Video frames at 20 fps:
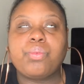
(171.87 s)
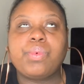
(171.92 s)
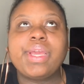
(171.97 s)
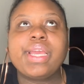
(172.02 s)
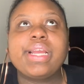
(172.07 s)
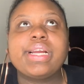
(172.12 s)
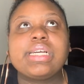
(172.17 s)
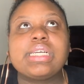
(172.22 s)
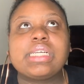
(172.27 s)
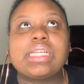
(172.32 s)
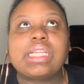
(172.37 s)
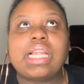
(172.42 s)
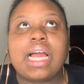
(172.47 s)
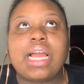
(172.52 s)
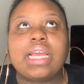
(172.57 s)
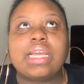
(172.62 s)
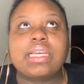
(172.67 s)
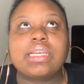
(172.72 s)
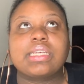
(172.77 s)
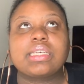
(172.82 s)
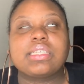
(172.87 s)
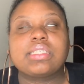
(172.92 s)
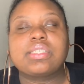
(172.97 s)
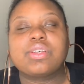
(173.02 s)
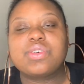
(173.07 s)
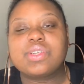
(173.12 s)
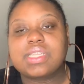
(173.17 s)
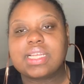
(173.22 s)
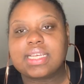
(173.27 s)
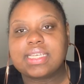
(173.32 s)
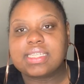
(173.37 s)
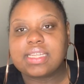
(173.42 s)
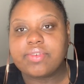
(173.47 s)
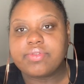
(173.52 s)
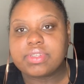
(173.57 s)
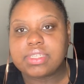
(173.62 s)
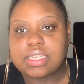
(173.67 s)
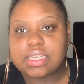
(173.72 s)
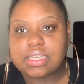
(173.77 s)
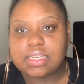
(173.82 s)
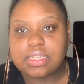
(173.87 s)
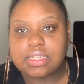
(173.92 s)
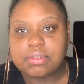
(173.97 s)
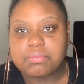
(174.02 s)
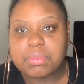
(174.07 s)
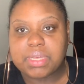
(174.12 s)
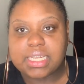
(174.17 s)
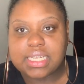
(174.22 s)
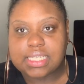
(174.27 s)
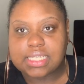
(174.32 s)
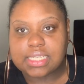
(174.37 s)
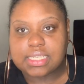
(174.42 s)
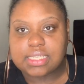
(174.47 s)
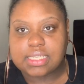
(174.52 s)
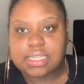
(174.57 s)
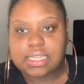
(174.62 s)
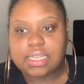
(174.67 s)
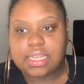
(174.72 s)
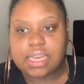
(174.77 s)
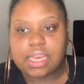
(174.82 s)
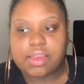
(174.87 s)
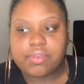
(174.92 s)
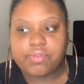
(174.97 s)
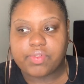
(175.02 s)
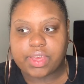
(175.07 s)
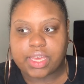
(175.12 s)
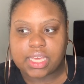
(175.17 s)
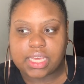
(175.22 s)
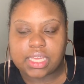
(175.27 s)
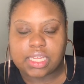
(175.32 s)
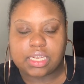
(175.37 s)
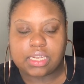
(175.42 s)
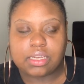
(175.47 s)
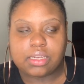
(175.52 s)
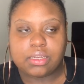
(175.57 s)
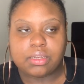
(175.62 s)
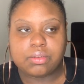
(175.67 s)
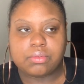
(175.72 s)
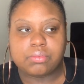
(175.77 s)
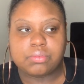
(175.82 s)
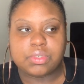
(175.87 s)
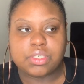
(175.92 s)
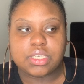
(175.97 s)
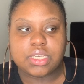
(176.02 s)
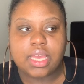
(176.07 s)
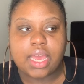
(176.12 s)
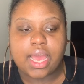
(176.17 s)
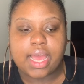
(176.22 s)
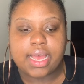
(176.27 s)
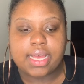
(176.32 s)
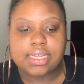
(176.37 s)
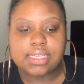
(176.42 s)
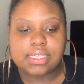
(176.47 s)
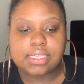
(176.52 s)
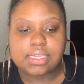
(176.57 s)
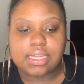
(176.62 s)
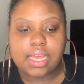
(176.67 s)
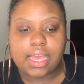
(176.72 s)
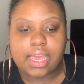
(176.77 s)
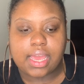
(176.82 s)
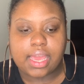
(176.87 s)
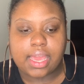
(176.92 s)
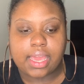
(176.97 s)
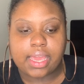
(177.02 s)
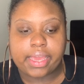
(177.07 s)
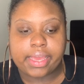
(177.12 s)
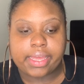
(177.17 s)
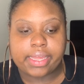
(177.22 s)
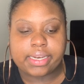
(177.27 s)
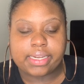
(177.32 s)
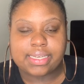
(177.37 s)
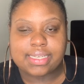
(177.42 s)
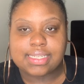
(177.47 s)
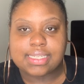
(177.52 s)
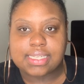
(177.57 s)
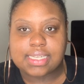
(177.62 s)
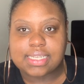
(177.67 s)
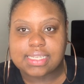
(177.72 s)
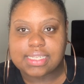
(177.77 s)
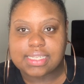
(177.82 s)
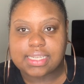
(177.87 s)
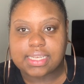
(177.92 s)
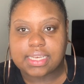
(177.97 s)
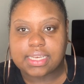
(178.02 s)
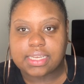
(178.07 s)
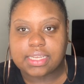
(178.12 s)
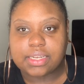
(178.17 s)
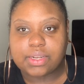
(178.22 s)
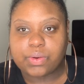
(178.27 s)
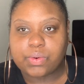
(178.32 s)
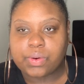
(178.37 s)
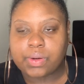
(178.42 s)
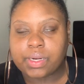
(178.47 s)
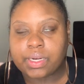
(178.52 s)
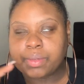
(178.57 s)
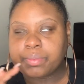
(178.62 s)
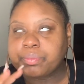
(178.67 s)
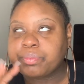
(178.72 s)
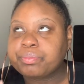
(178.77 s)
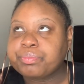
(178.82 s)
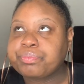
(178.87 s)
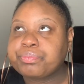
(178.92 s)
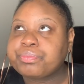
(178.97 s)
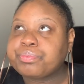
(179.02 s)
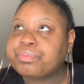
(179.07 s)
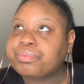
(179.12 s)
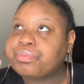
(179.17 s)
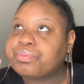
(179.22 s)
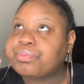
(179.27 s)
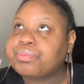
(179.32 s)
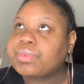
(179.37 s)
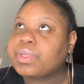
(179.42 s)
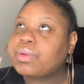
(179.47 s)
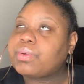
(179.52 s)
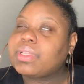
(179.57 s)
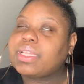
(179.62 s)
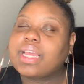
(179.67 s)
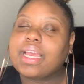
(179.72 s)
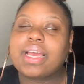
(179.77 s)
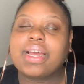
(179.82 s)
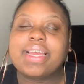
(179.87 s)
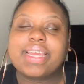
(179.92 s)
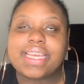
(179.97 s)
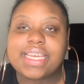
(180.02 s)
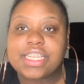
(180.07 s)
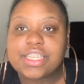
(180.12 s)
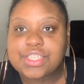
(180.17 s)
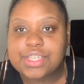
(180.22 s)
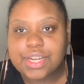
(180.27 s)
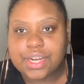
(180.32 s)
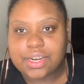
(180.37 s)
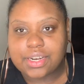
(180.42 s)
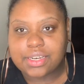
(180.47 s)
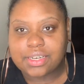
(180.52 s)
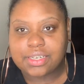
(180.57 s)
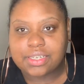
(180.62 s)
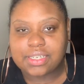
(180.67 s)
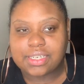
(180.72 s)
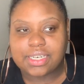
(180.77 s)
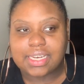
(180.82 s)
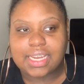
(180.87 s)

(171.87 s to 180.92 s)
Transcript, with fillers: we are like, so it's like 17 minutes into the event. Um, she has an assistant or an intern,